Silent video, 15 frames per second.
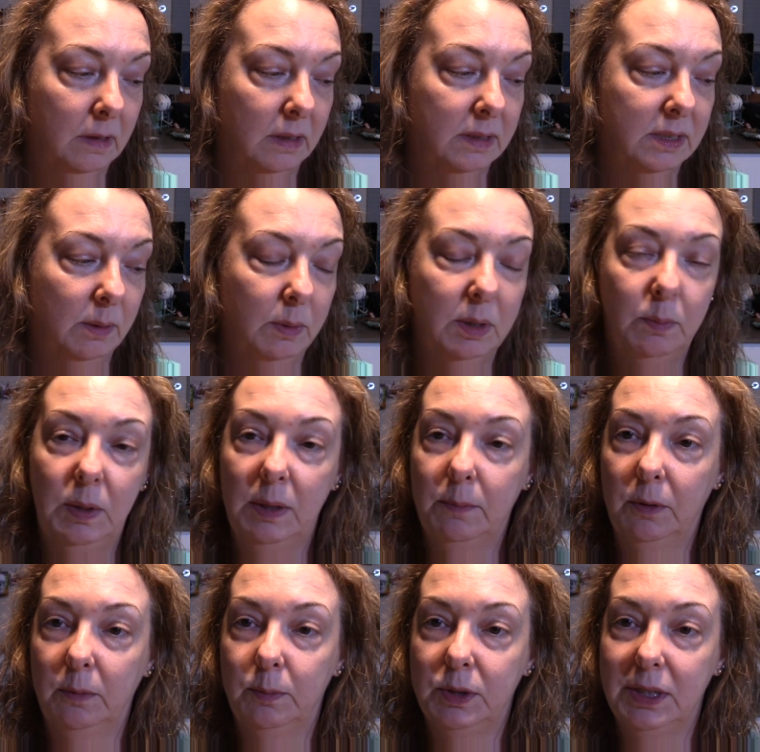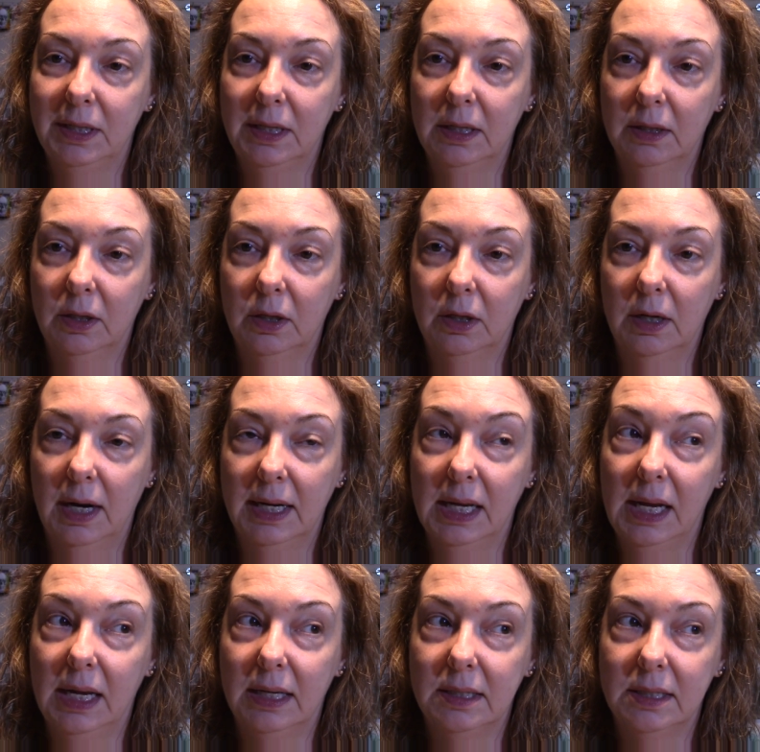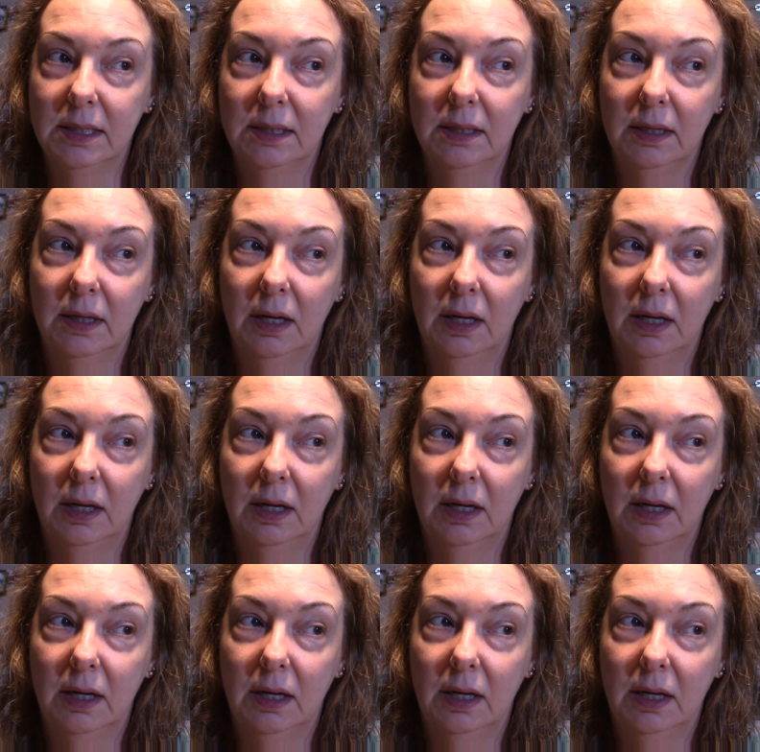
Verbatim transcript: Some of the people in particular, I can't